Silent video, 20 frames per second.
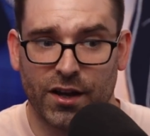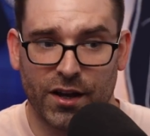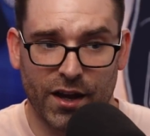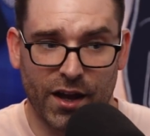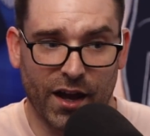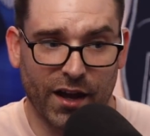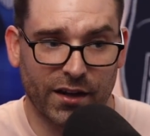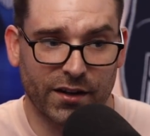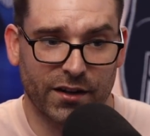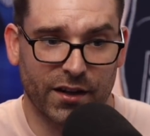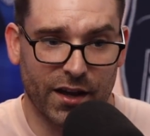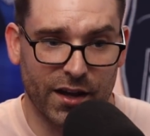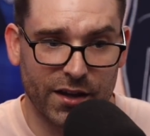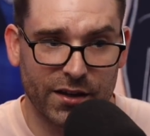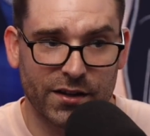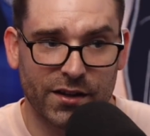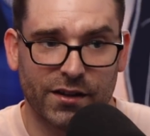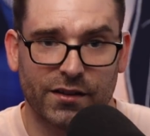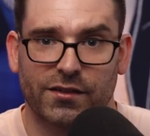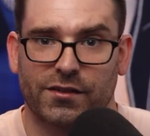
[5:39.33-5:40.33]
And in
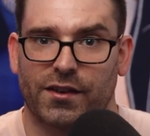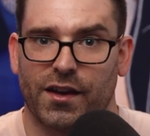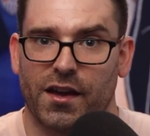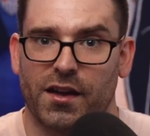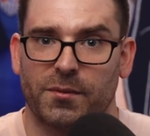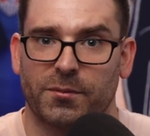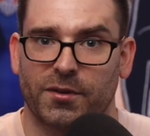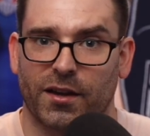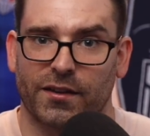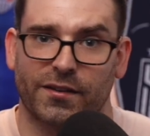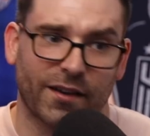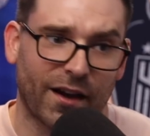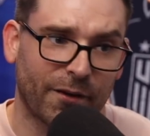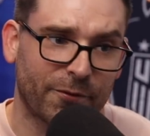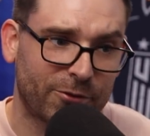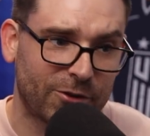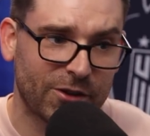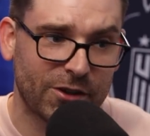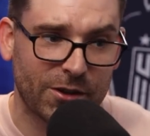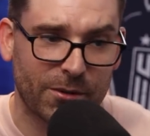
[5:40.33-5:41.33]
his games, I've
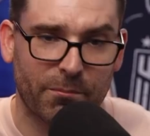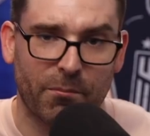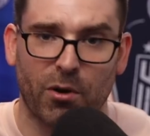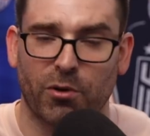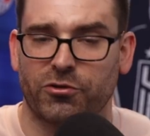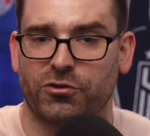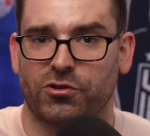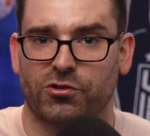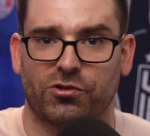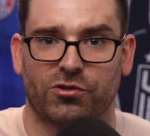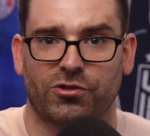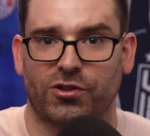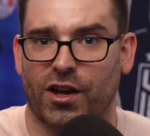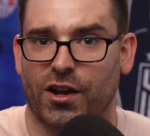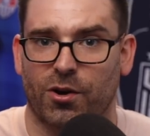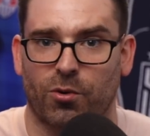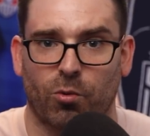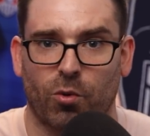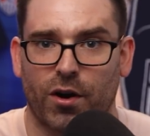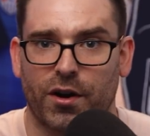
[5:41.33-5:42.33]
seen him mostly just kind
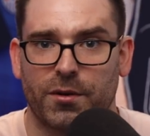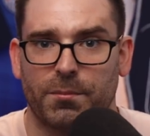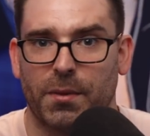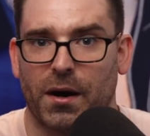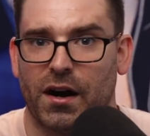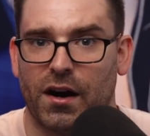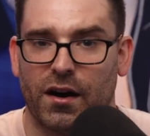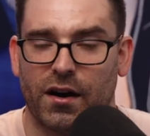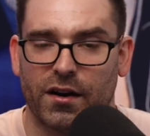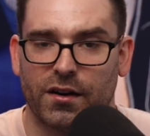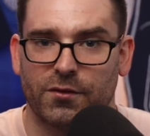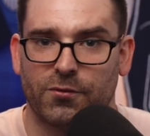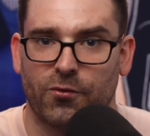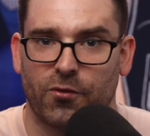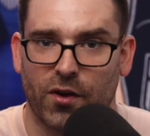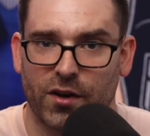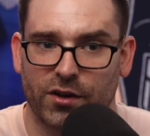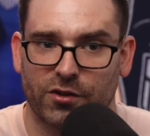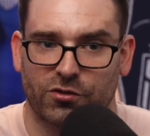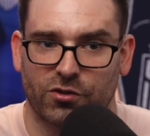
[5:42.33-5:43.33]
of running behind,
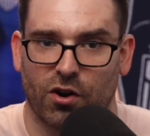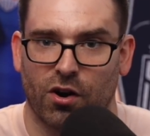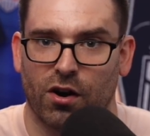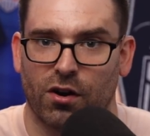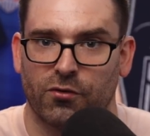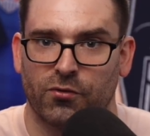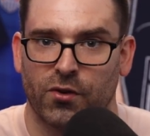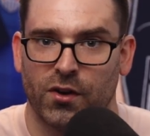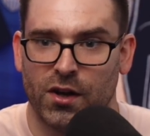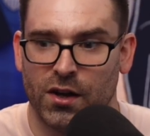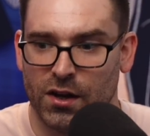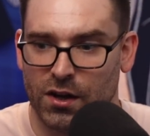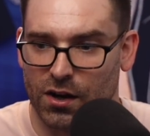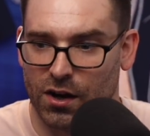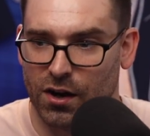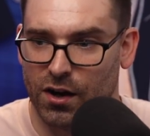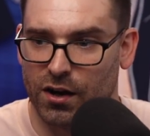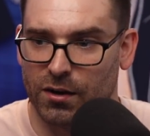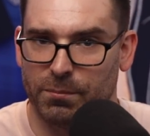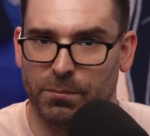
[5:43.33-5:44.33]
finish off
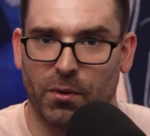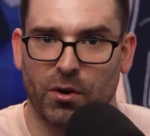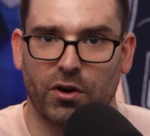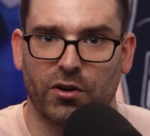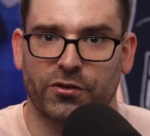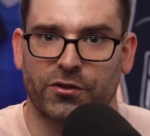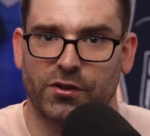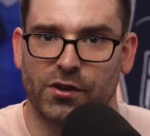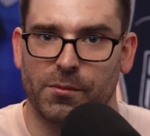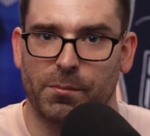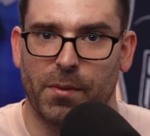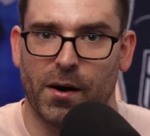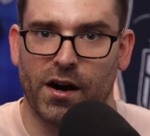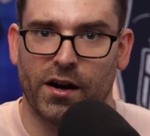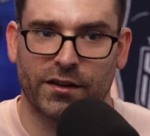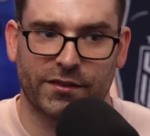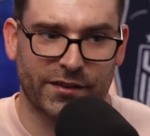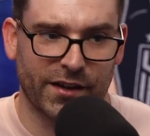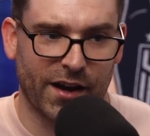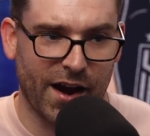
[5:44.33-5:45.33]
balls in the
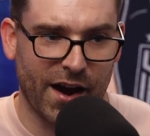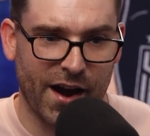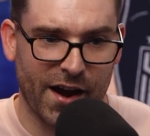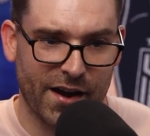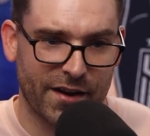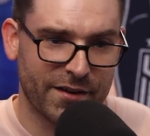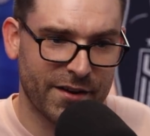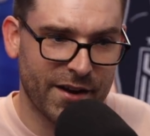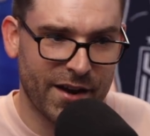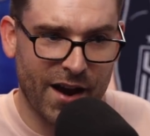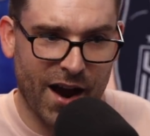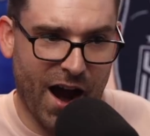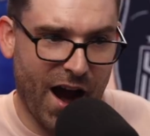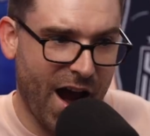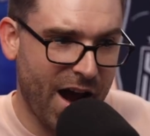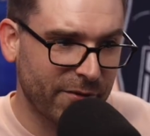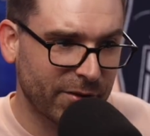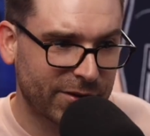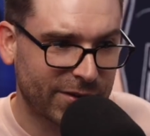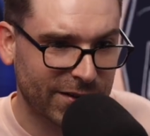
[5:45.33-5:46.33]
box. I
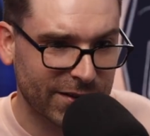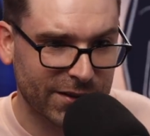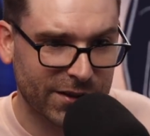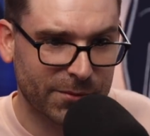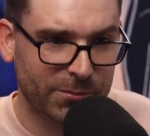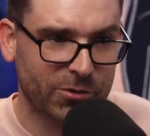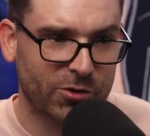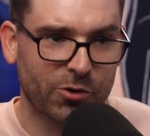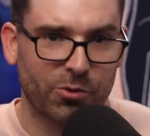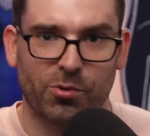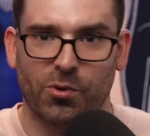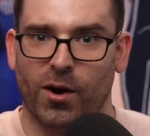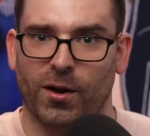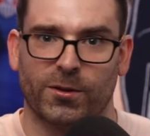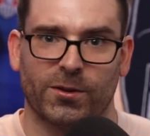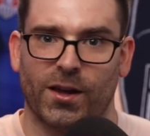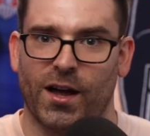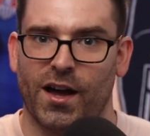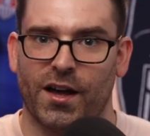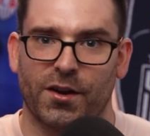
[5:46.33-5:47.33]
haven't seen him do a
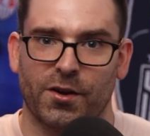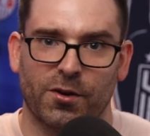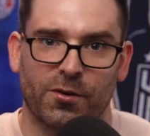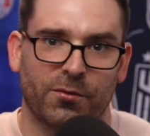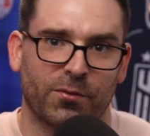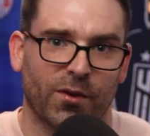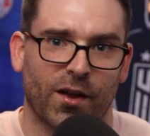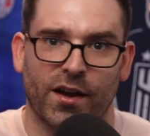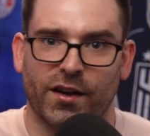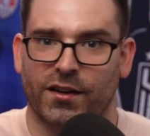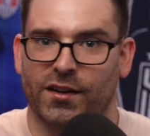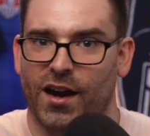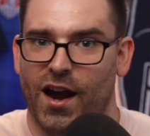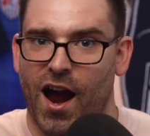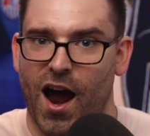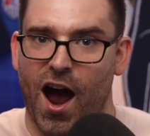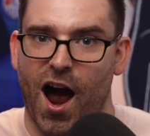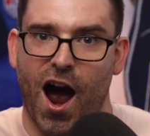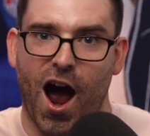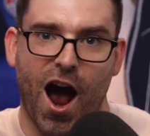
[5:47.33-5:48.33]
lot of
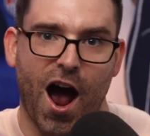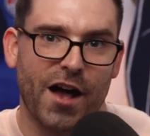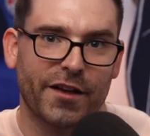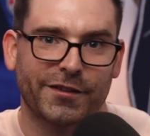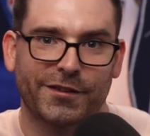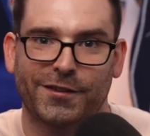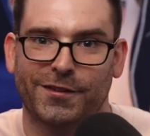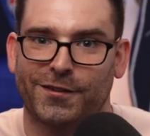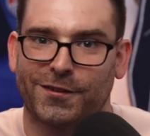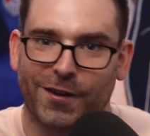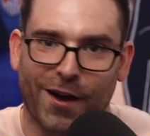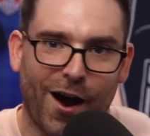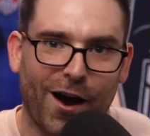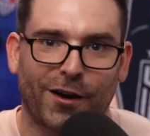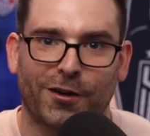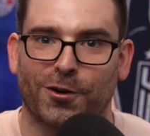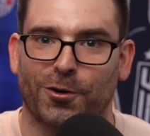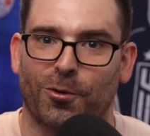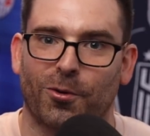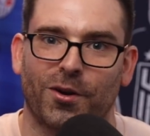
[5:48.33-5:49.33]

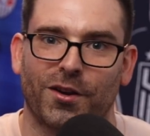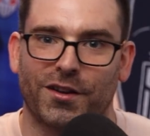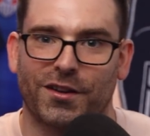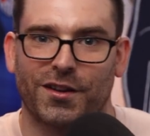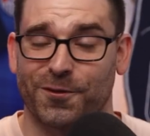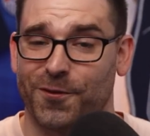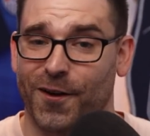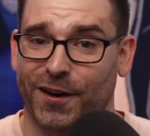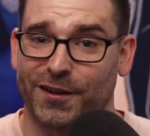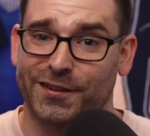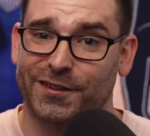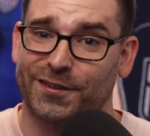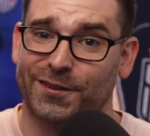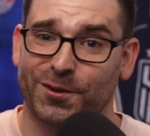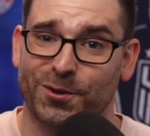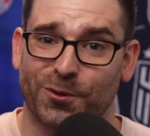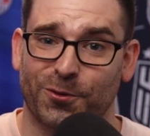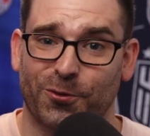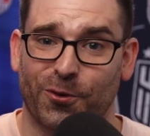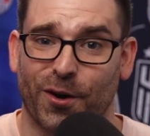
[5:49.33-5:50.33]
soccering, if I can
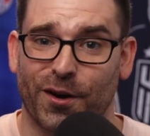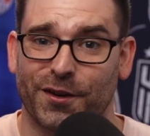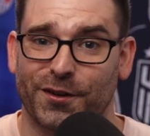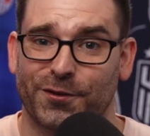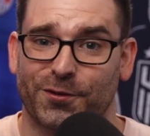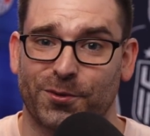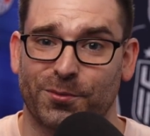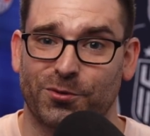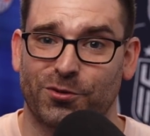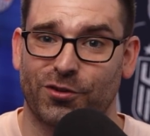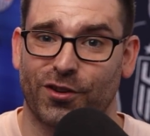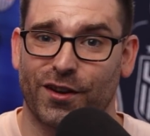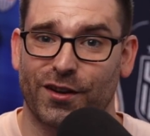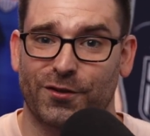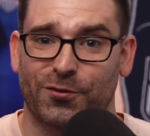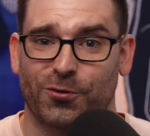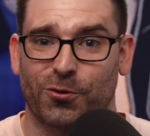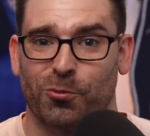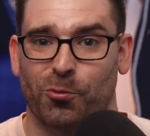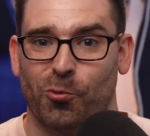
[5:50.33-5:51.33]
steal a phrase from Jake
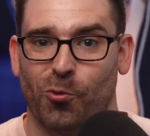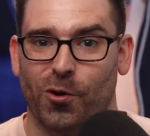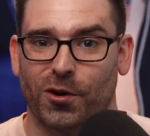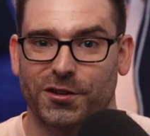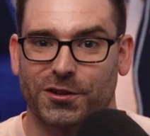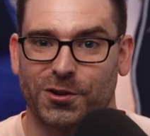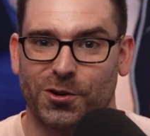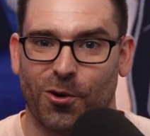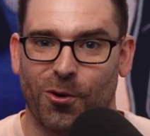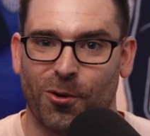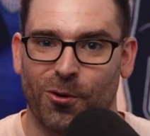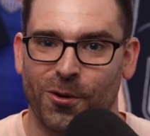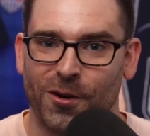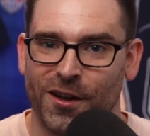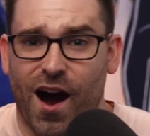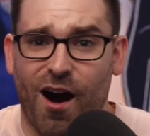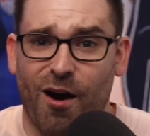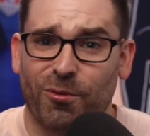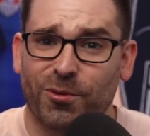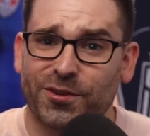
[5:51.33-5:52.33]
from One Goal.
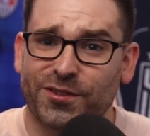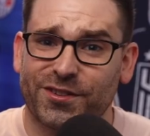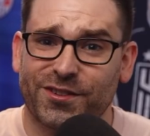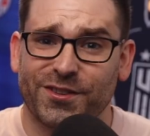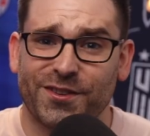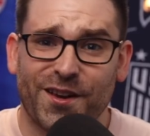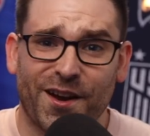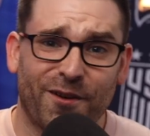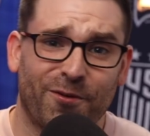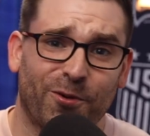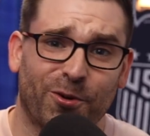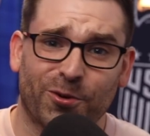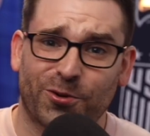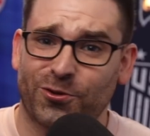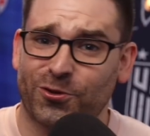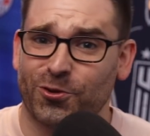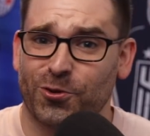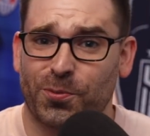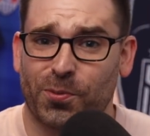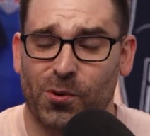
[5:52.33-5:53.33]
I was never
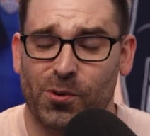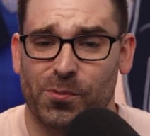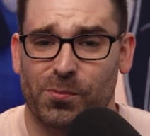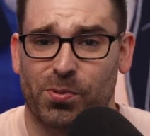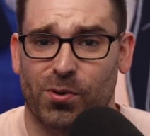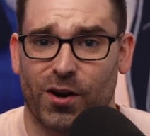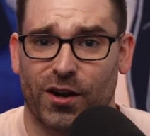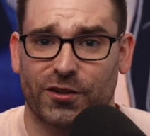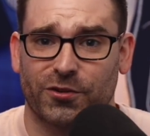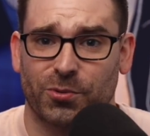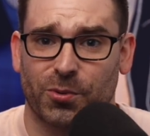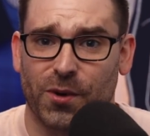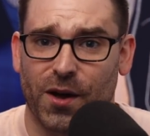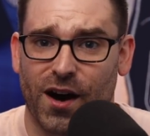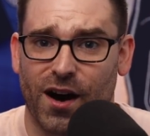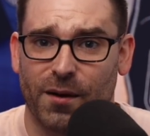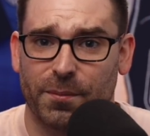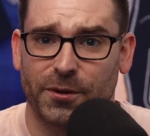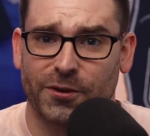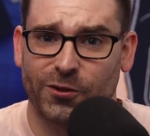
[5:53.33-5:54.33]
super impressed with
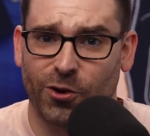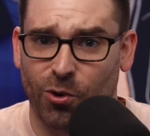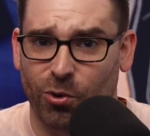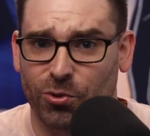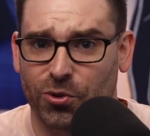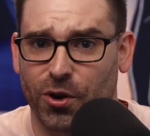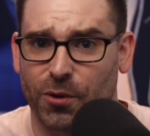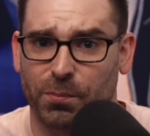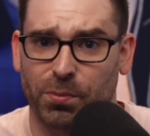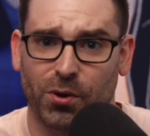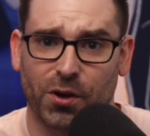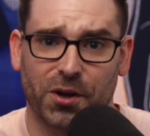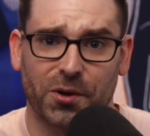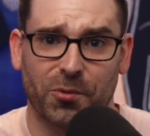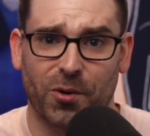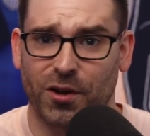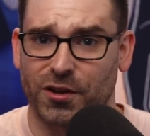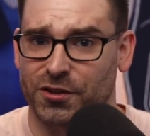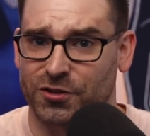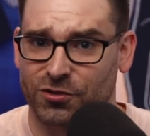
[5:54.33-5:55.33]
Hoppy's hold-up play
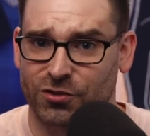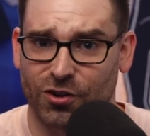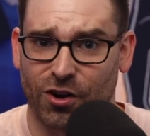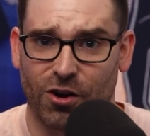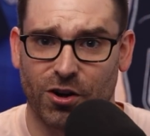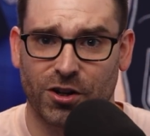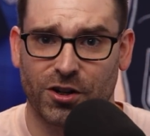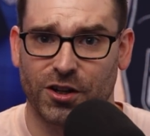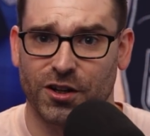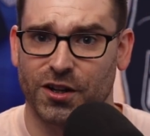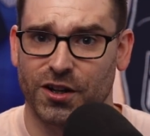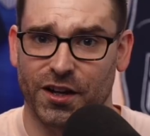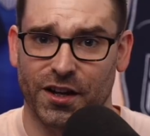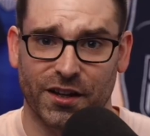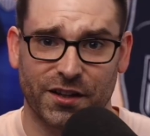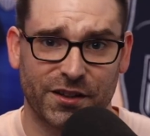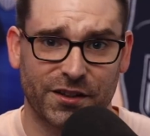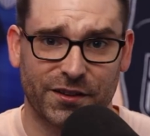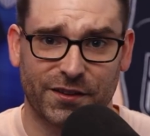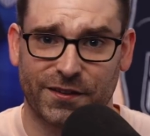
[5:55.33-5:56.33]
while at Schalke,
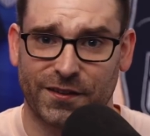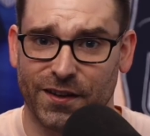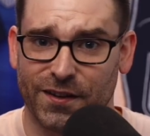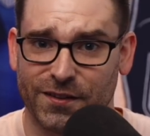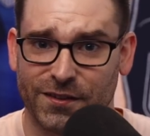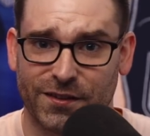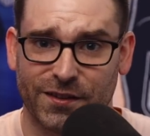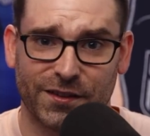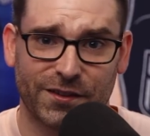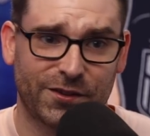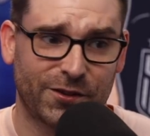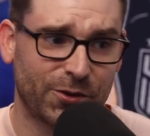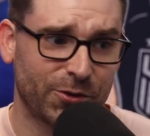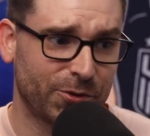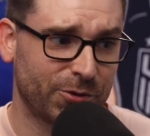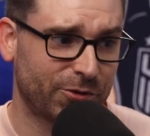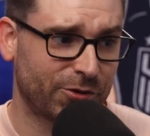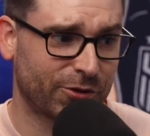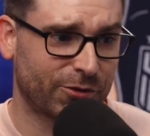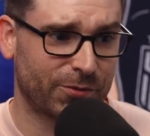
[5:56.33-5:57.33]
and he tended to
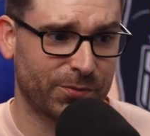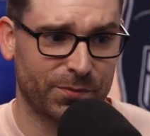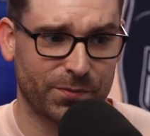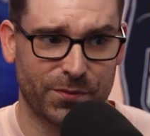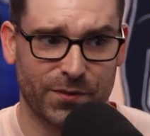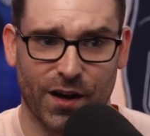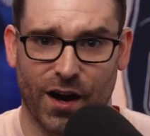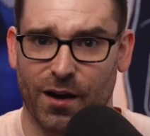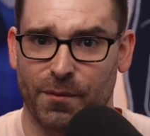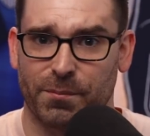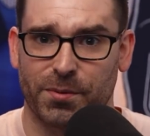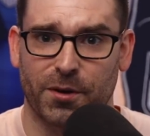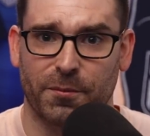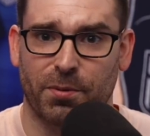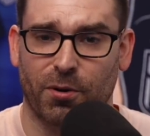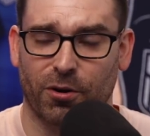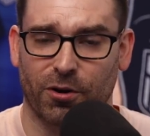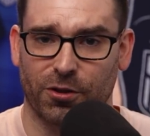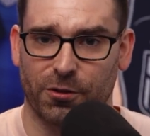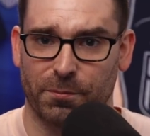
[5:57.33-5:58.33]
just not be a
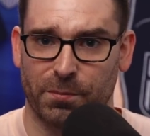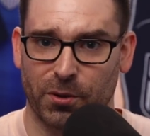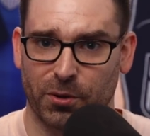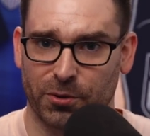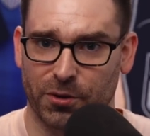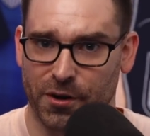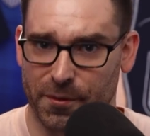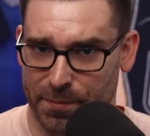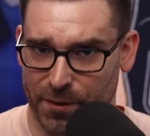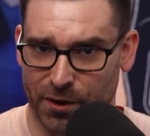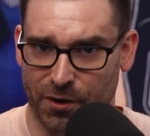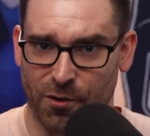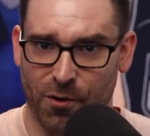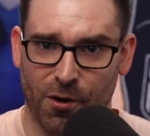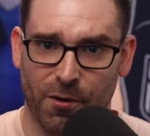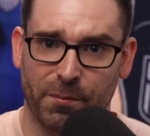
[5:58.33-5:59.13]
part of the build-up at all.